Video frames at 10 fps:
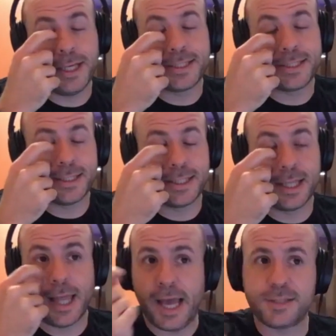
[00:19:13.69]
it's the
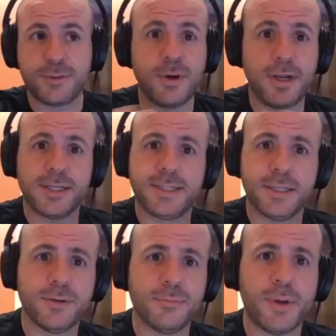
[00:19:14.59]
last one
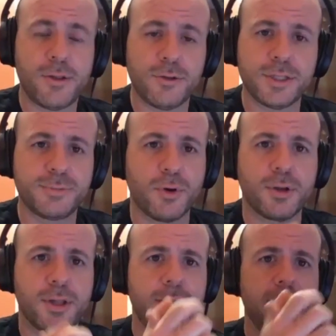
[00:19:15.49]
until Motherless
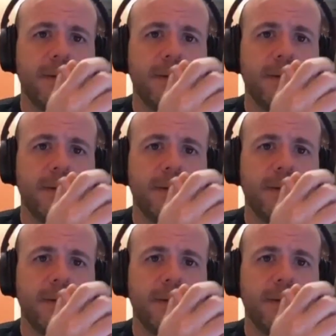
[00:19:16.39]
Brooklyn.